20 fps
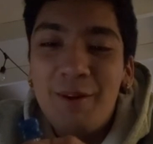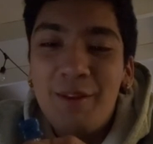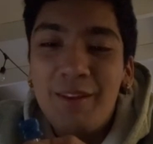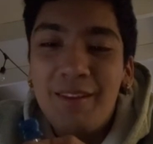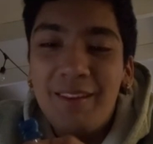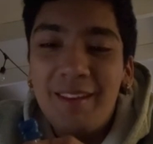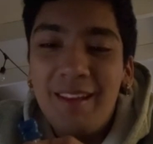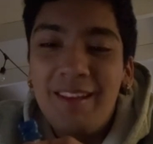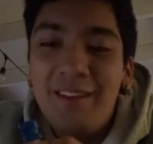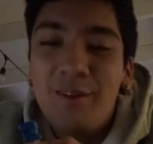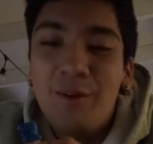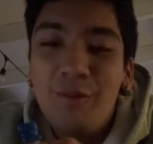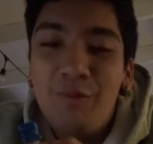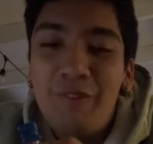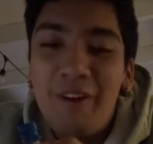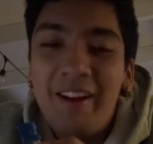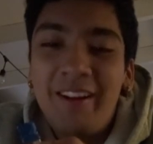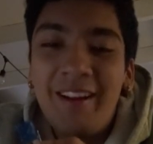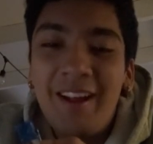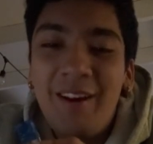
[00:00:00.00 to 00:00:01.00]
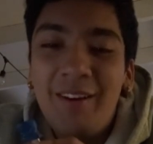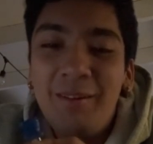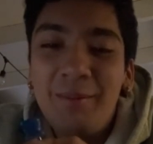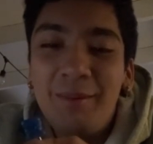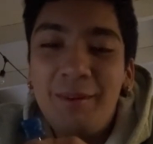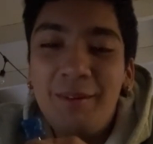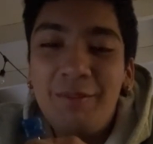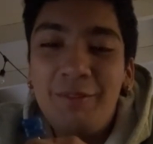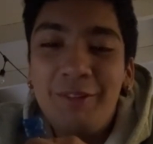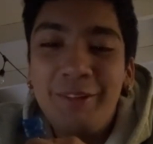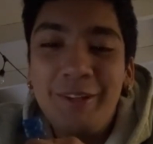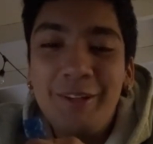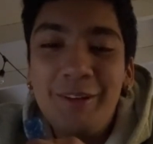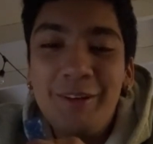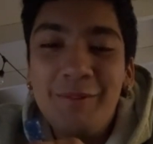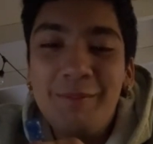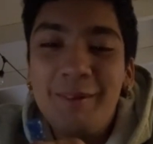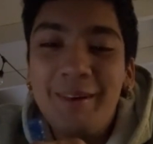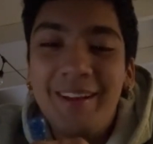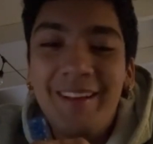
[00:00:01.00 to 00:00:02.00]
but and you'll find out even if you
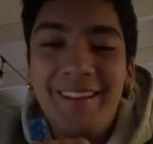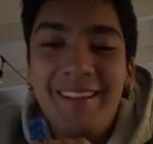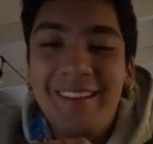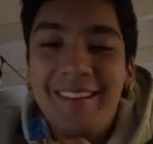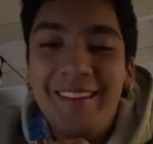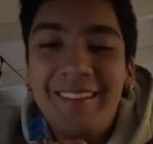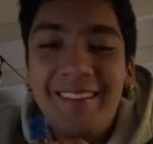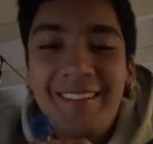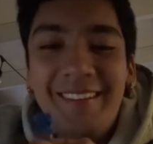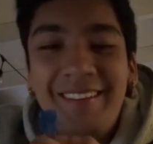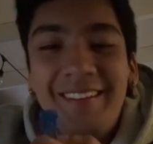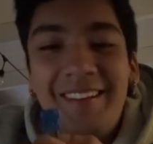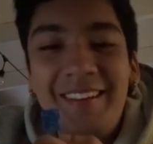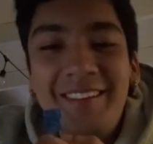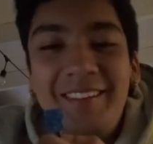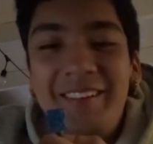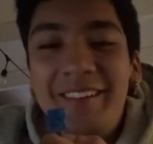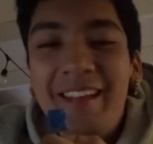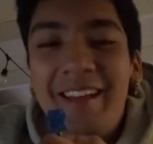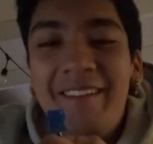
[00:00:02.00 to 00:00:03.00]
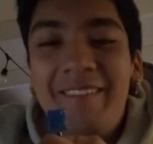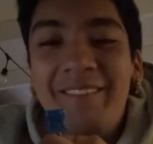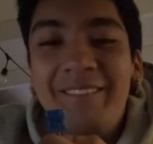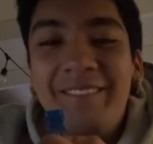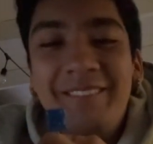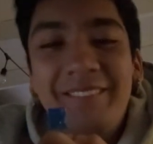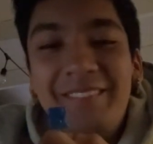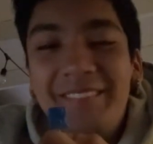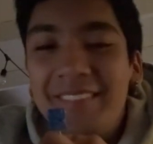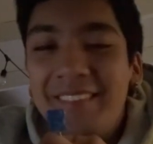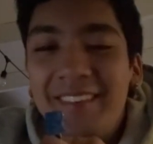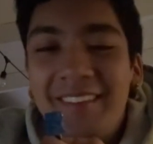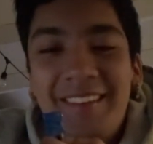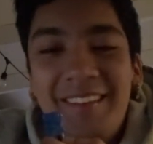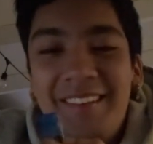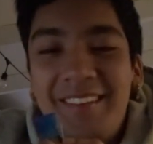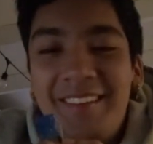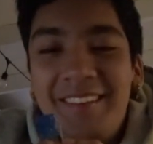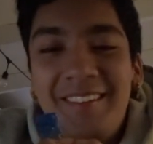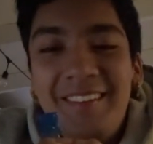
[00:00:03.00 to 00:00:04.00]
do, but like you can't
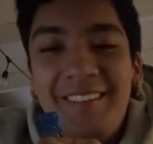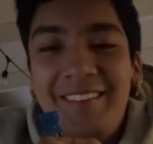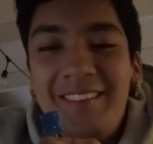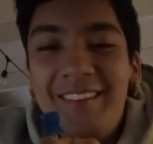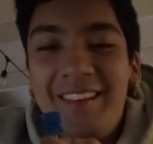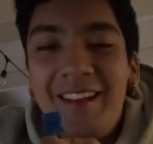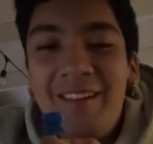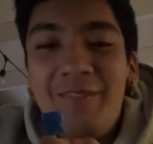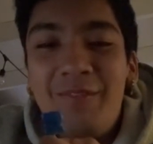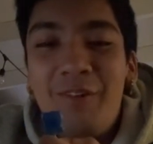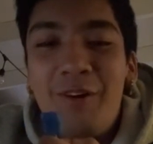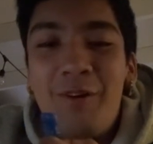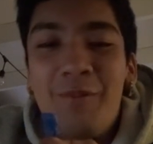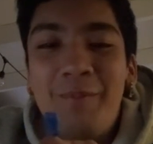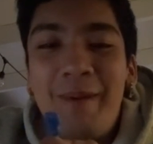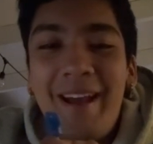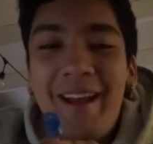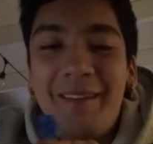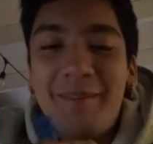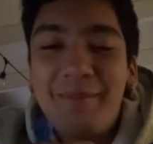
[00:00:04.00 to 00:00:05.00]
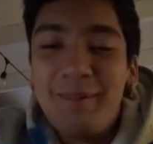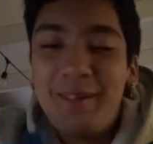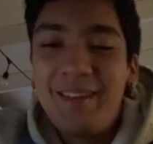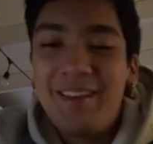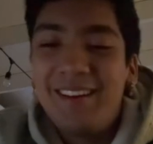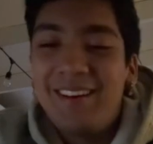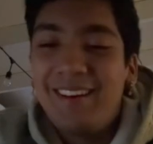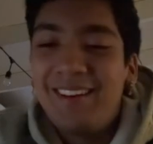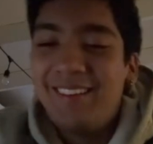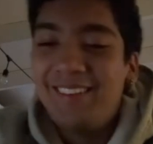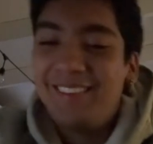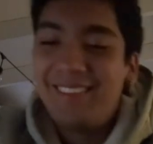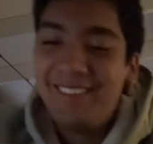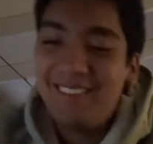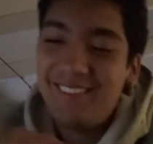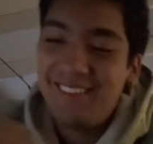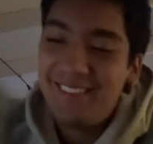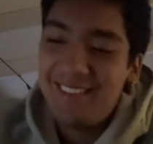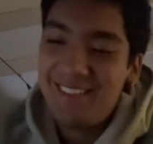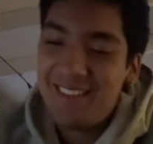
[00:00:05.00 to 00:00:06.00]
you can't fall back because
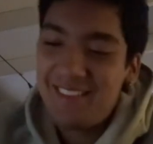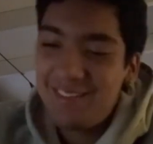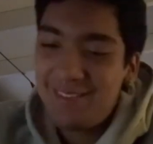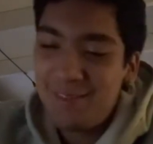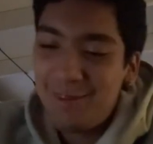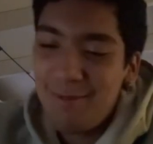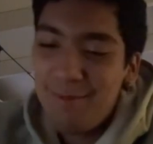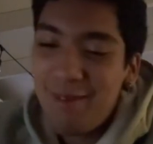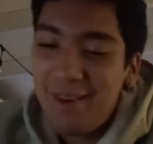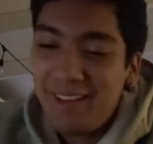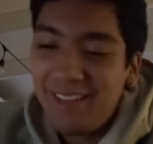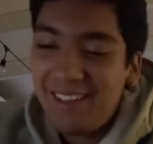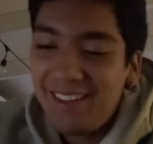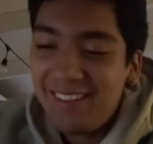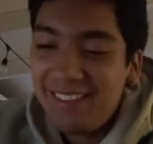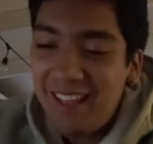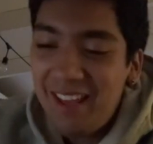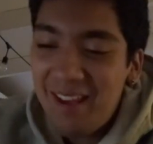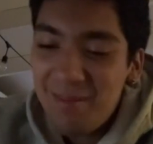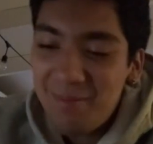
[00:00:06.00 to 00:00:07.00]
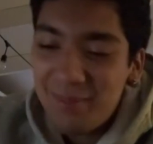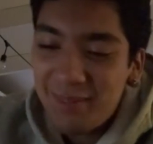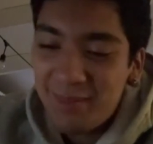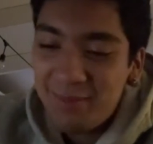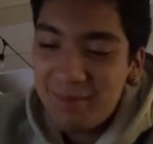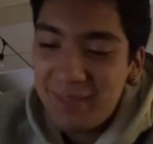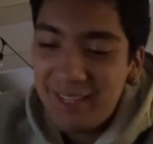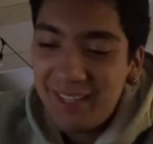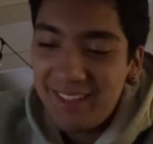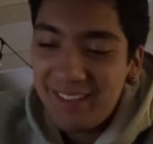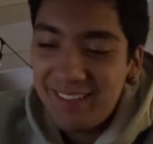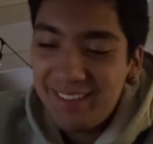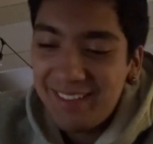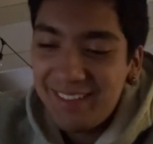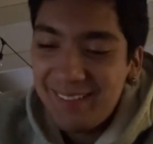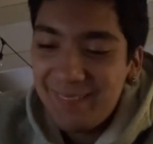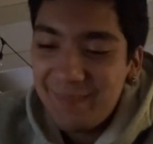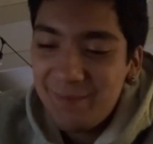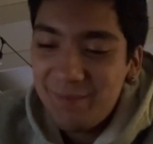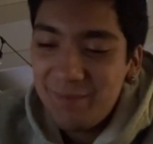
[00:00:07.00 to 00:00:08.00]
too many things happen, man.
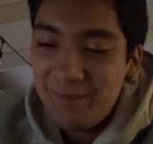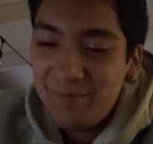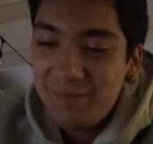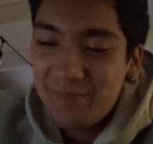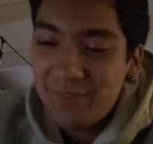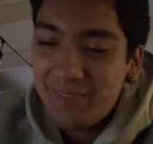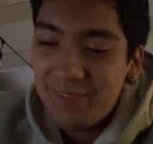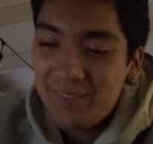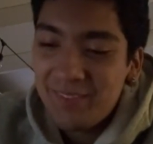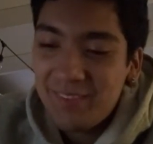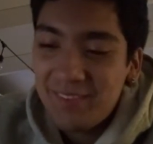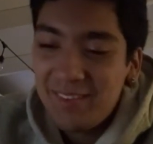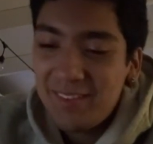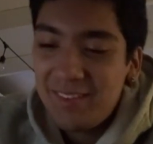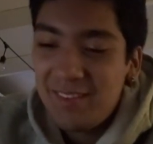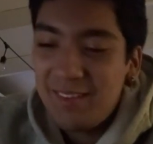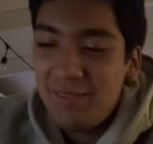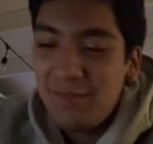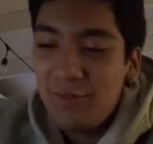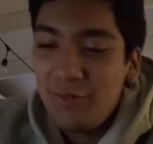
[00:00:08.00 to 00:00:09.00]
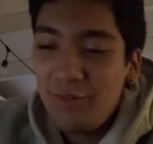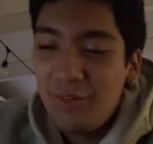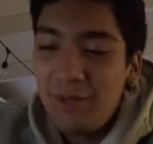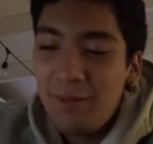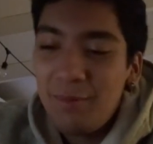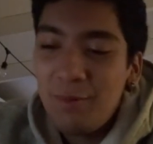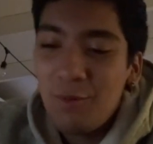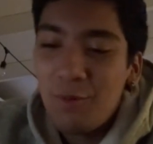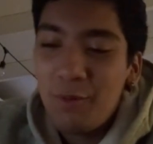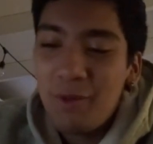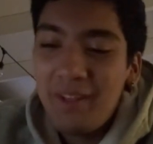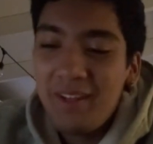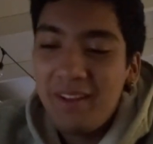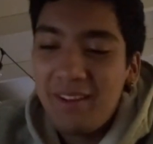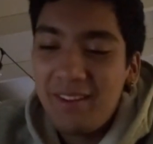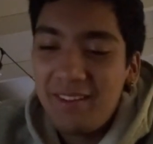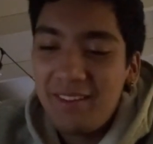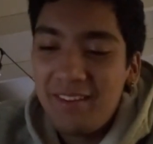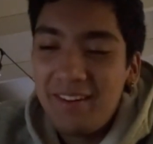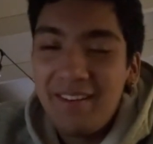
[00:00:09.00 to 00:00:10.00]
If you leave a week,
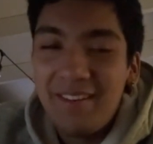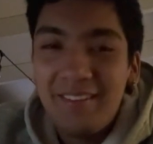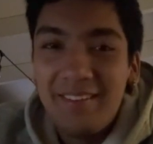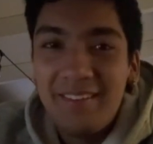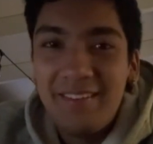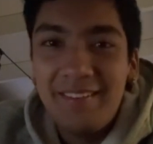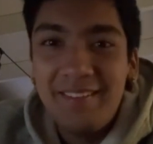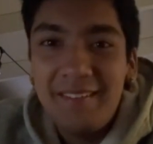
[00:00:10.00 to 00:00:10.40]
you know,